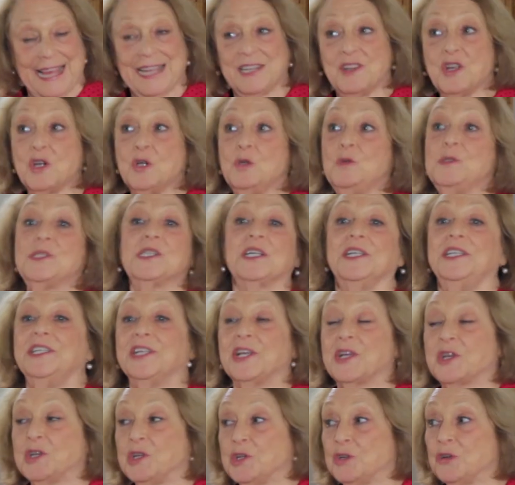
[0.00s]
And who's
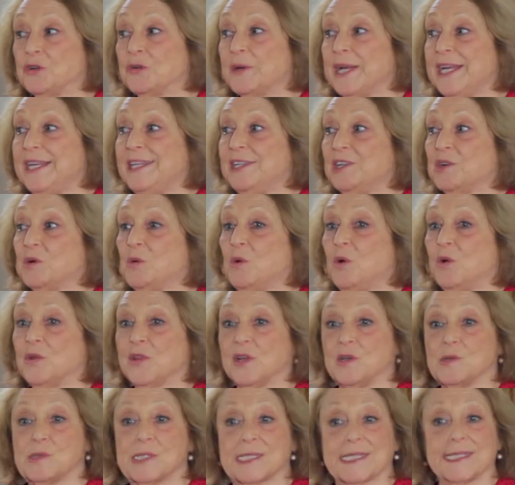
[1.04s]
going to curate all
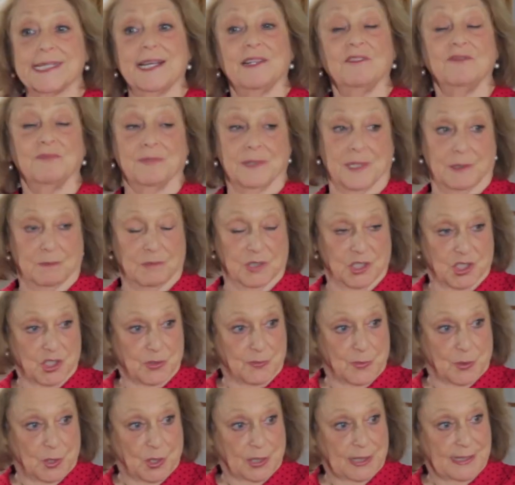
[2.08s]
those
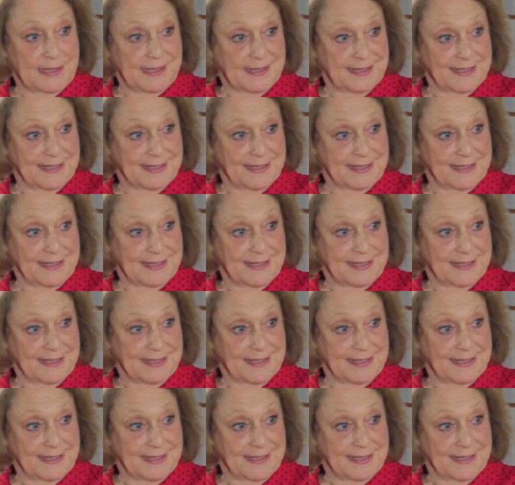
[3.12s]
self-published books?